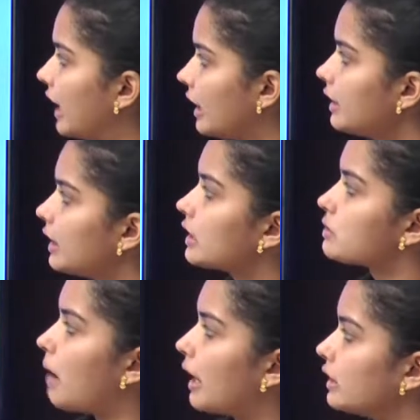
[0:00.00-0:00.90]
then it is
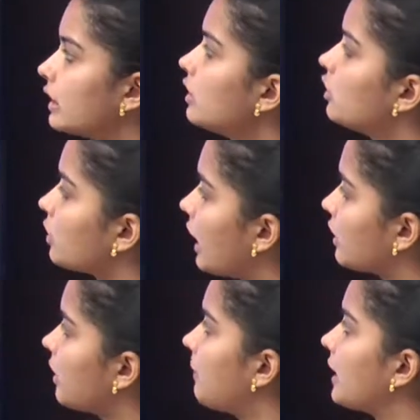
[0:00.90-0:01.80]
binded
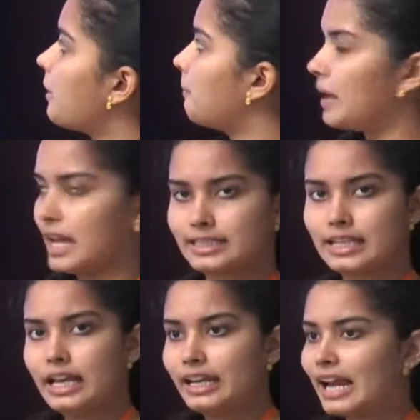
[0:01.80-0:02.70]
together by the base,
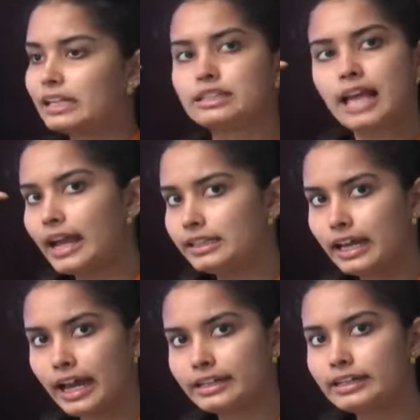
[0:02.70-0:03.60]
that is either
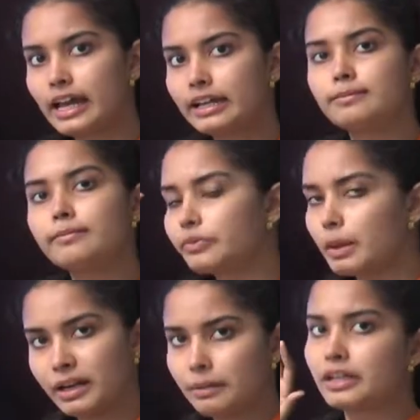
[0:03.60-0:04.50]
adenine,
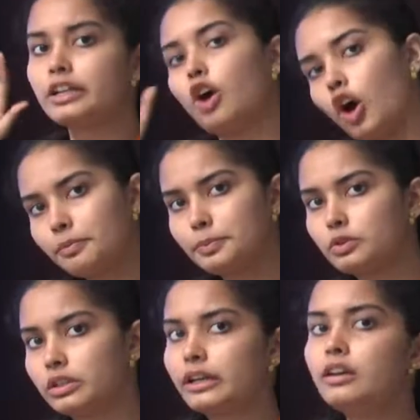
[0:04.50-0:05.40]
pyrimidine or
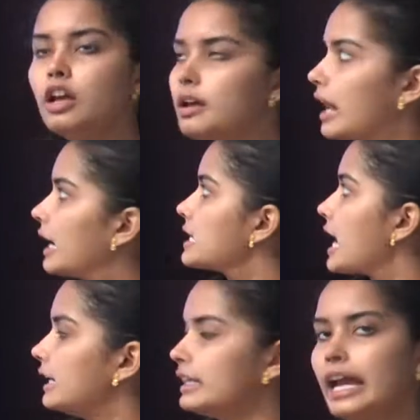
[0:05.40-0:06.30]
purine, that is
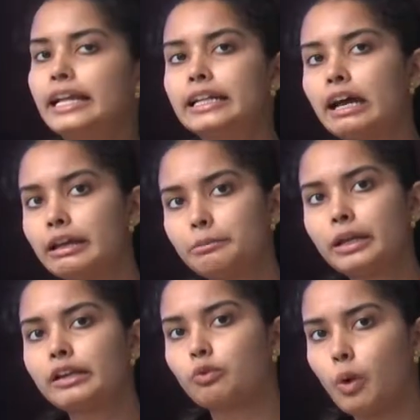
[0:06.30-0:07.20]
adenine,
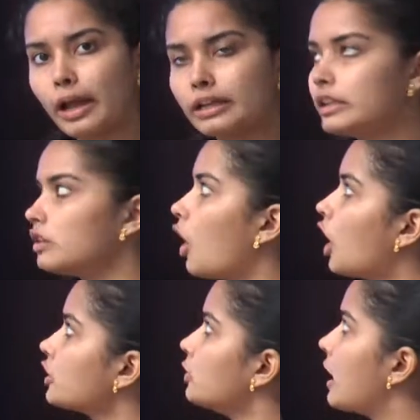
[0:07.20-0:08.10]
thymine, guanine
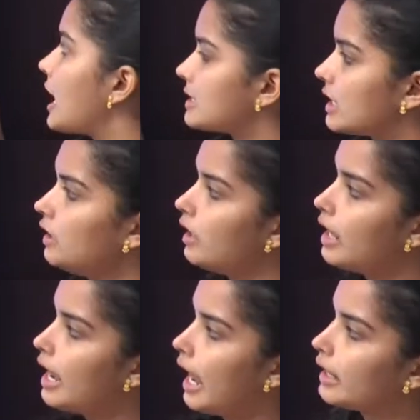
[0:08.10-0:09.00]
or uracil,
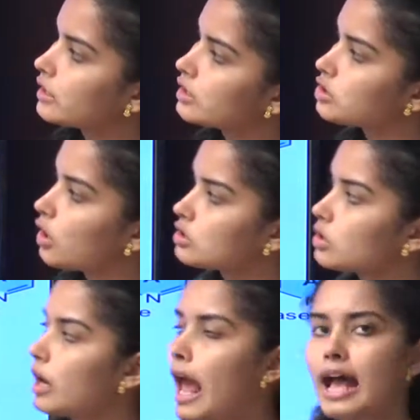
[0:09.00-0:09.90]
and it is
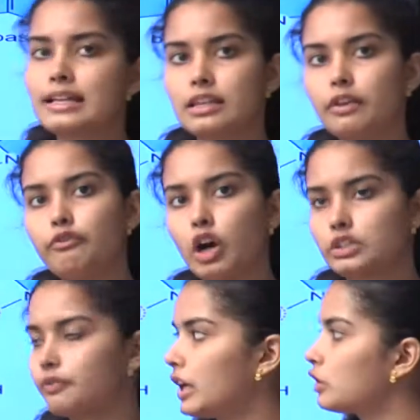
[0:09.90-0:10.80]
also has a
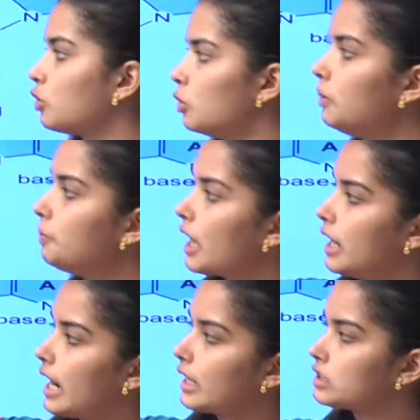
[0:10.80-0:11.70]
phosphate group,
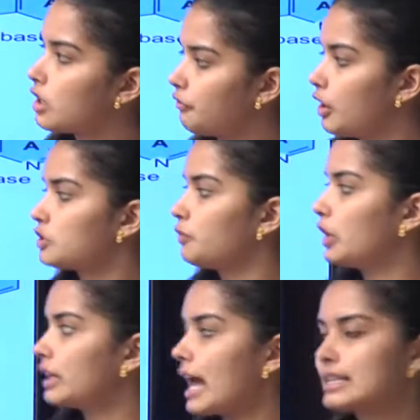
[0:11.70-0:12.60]
that is a
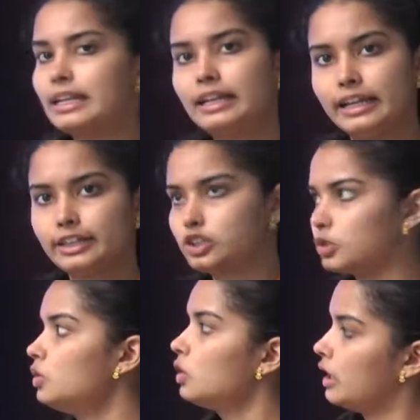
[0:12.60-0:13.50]
phosphoric acid linked
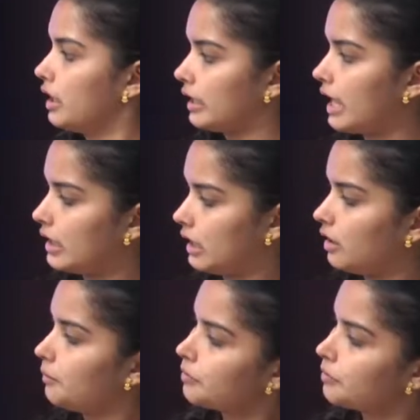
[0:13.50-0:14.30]
together.